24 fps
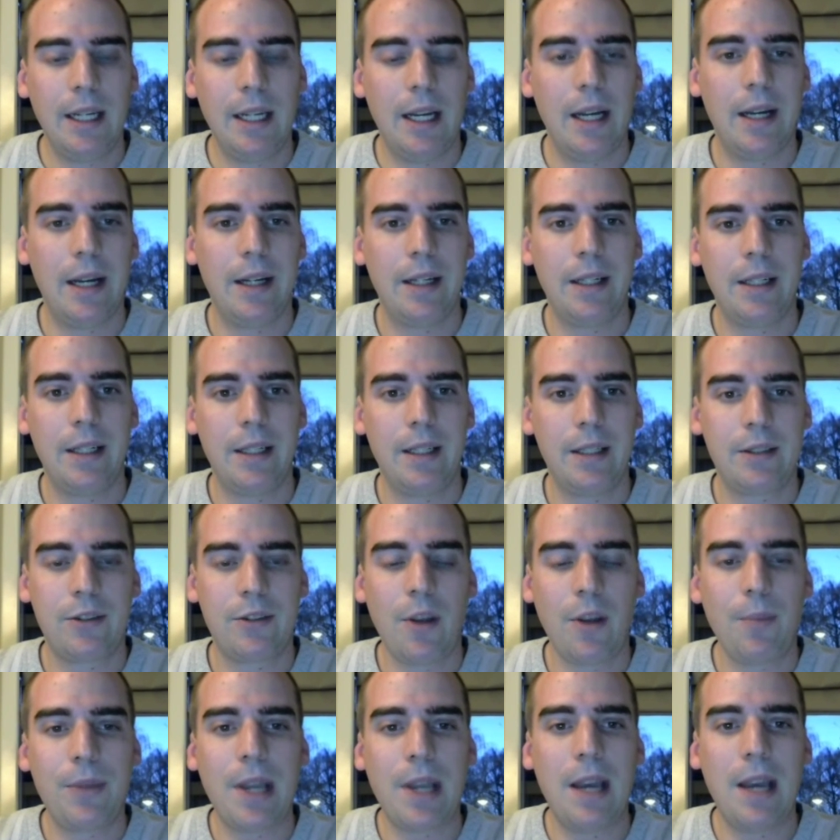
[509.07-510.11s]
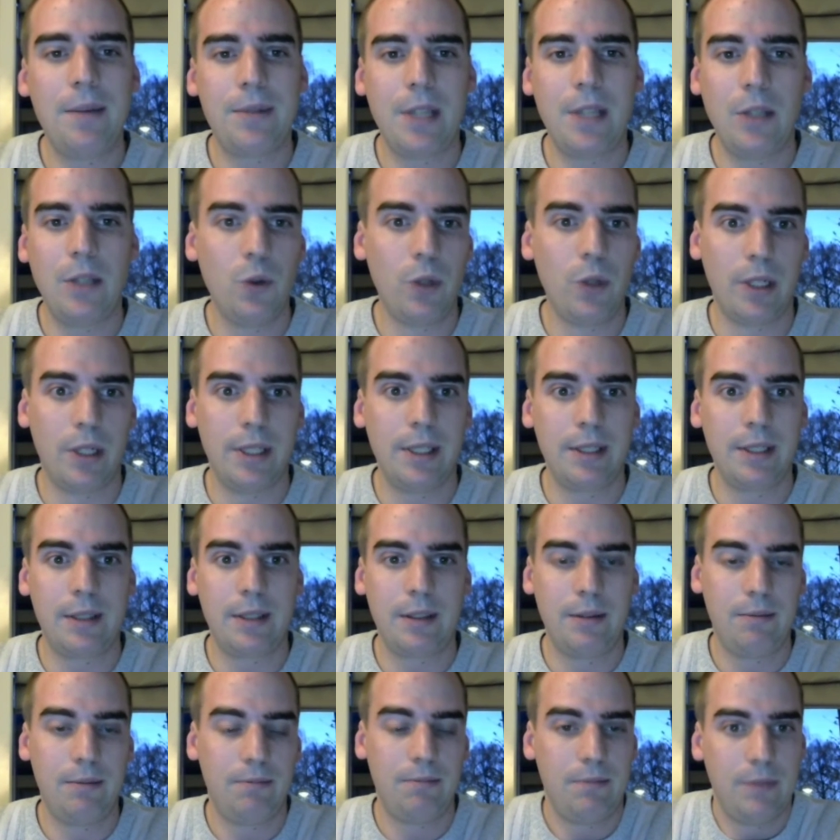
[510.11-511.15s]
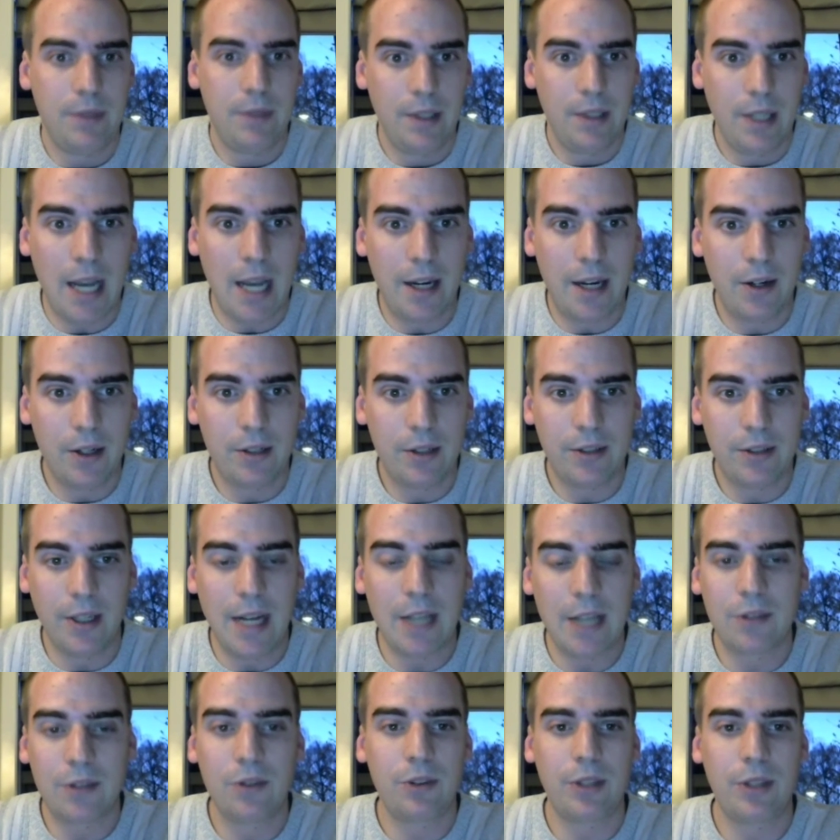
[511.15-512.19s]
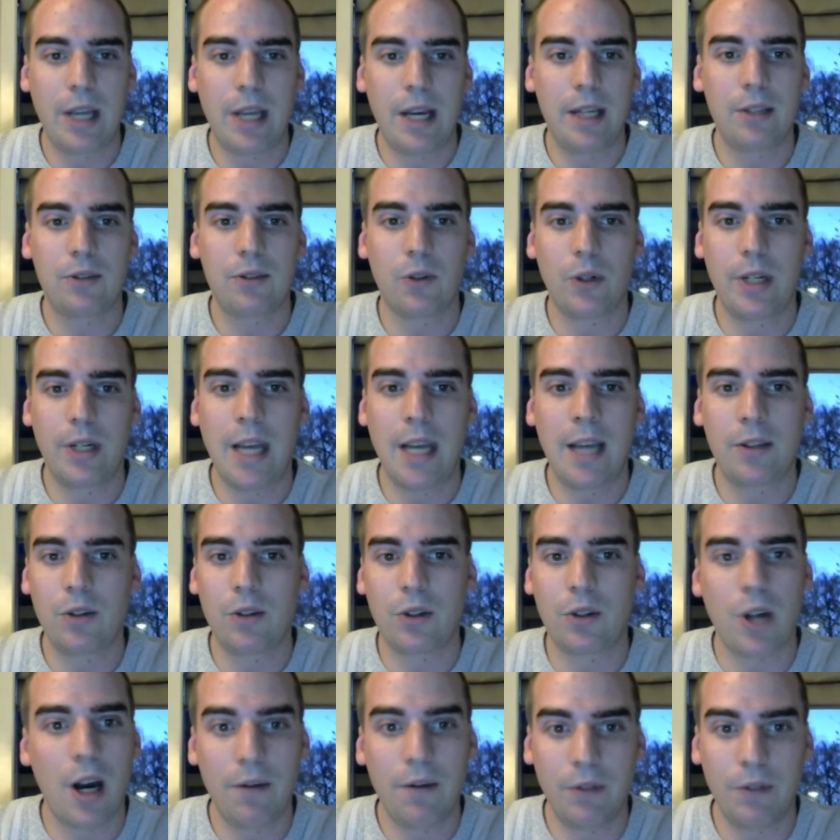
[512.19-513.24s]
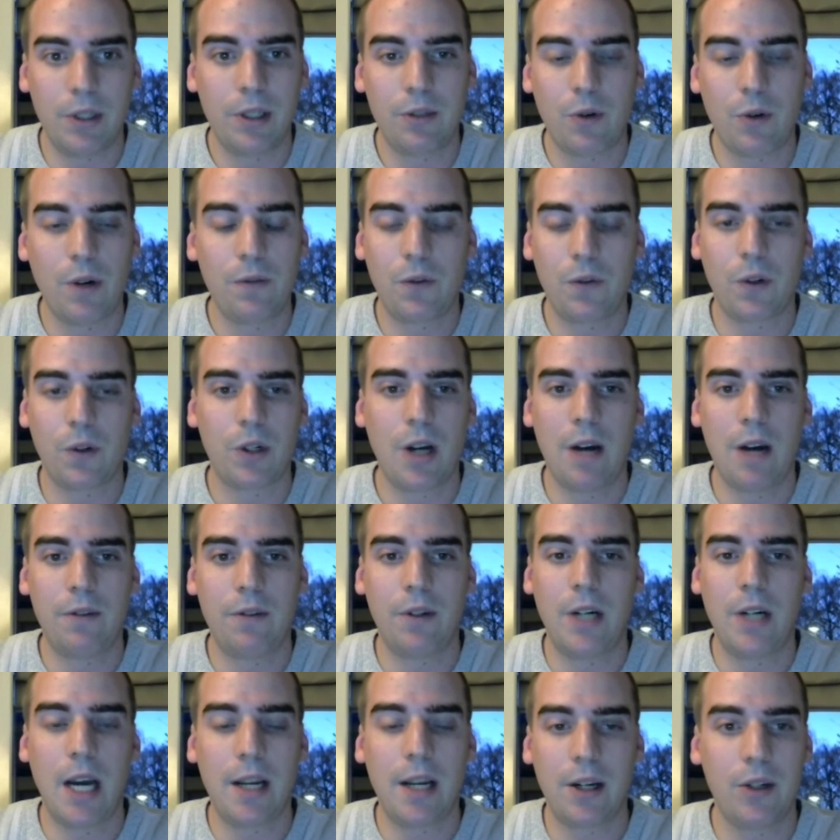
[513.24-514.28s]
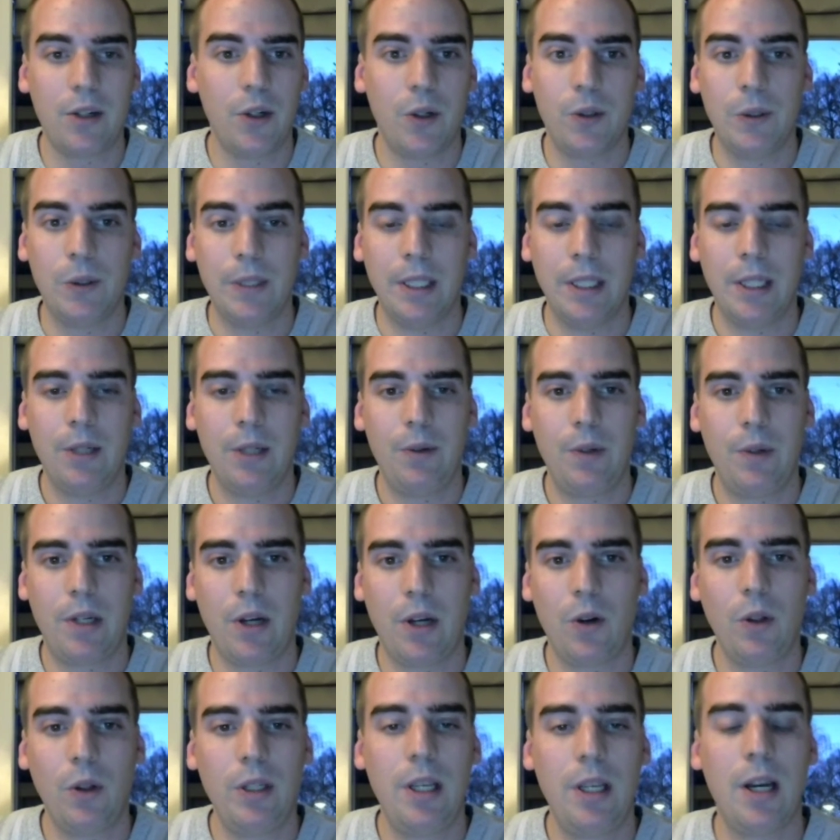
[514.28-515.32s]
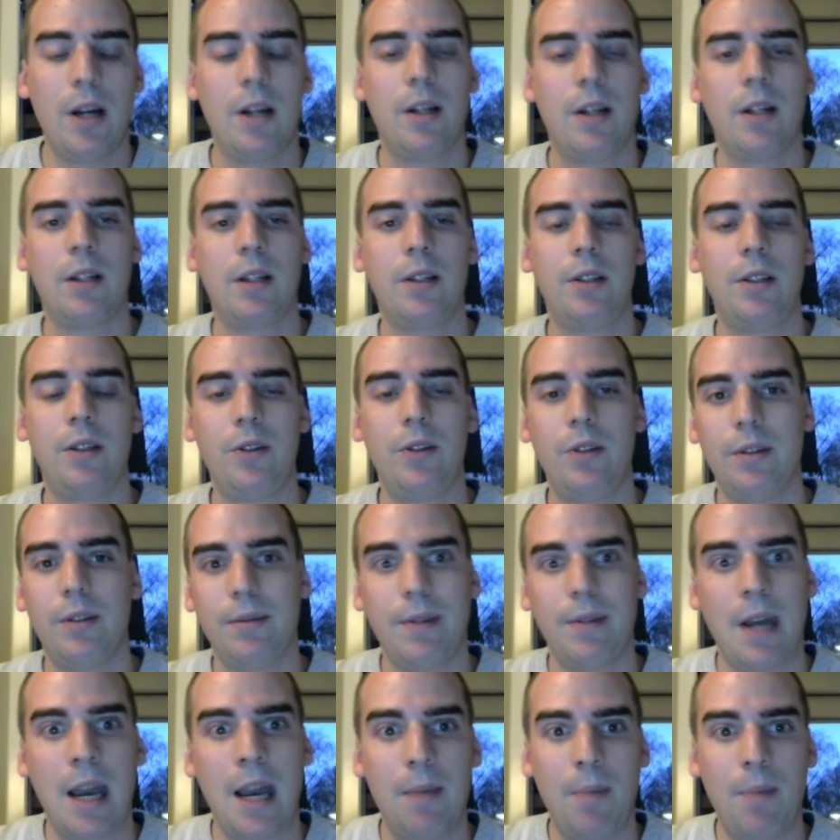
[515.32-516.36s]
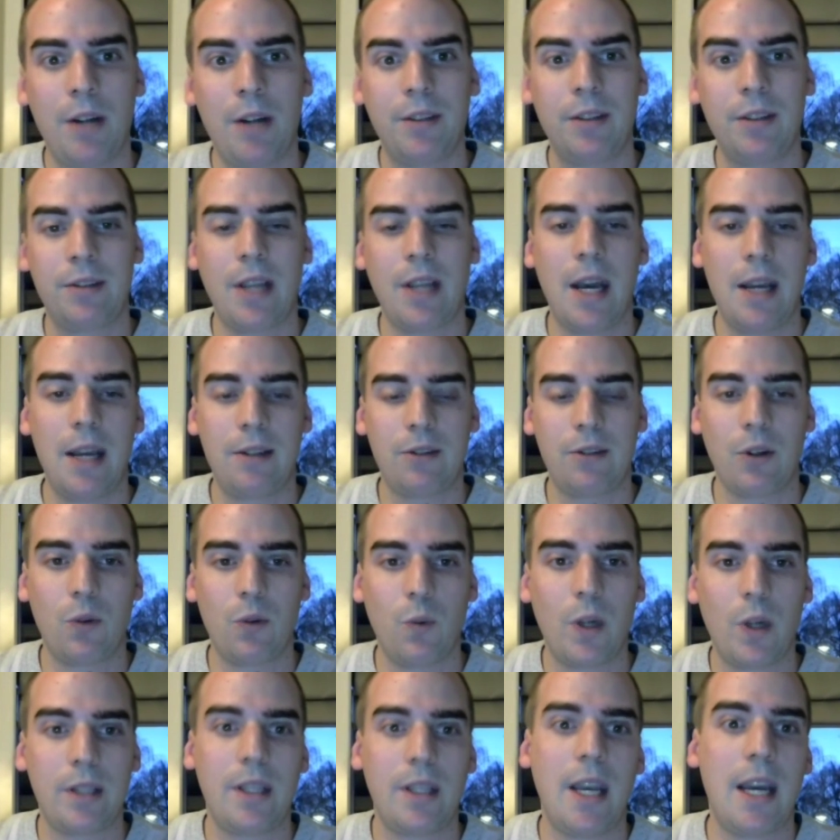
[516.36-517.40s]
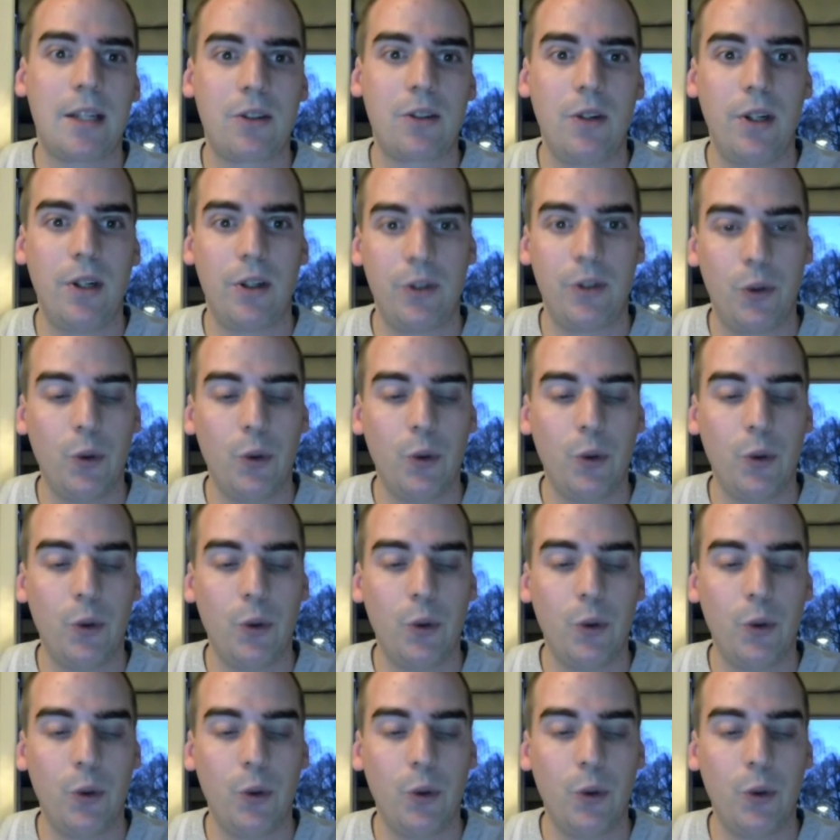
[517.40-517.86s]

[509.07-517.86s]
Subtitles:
Sometimes they do this. Either it's an exercise or they had to run for cover, I don't know. We can only hypothesize on what they actually are